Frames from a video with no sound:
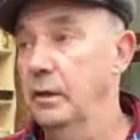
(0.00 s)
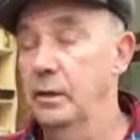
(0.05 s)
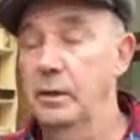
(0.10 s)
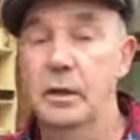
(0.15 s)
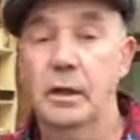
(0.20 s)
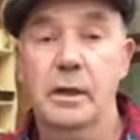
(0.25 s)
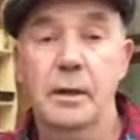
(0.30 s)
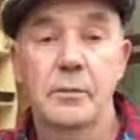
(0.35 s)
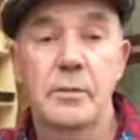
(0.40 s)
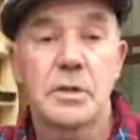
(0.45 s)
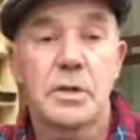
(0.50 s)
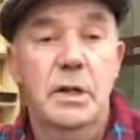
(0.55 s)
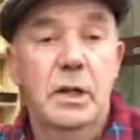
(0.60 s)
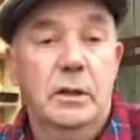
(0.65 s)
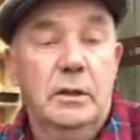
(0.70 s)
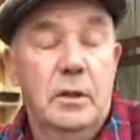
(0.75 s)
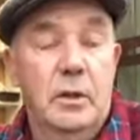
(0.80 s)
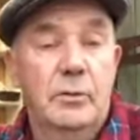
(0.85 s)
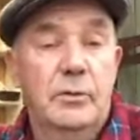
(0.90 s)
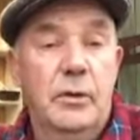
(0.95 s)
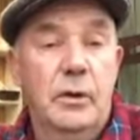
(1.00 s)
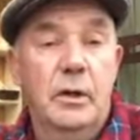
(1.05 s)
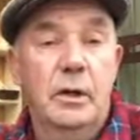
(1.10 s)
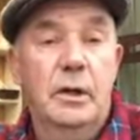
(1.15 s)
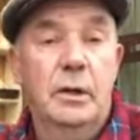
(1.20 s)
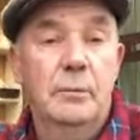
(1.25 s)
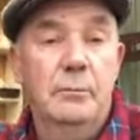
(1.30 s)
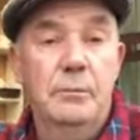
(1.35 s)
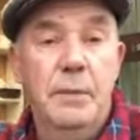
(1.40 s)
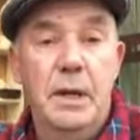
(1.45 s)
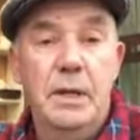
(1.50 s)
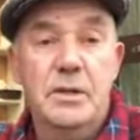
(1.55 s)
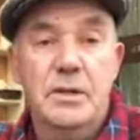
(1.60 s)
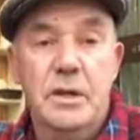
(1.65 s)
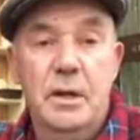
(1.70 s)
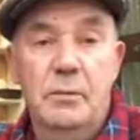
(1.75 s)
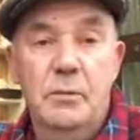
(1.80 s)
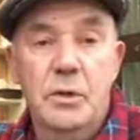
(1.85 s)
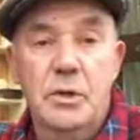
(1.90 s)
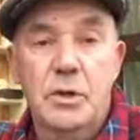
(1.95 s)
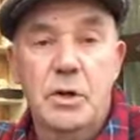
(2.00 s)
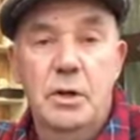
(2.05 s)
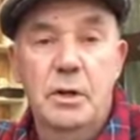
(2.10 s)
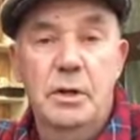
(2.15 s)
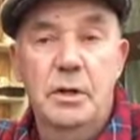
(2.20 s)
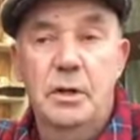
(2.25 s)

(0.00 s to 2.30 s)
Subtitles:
I'll get myself down for a bacon sandwich.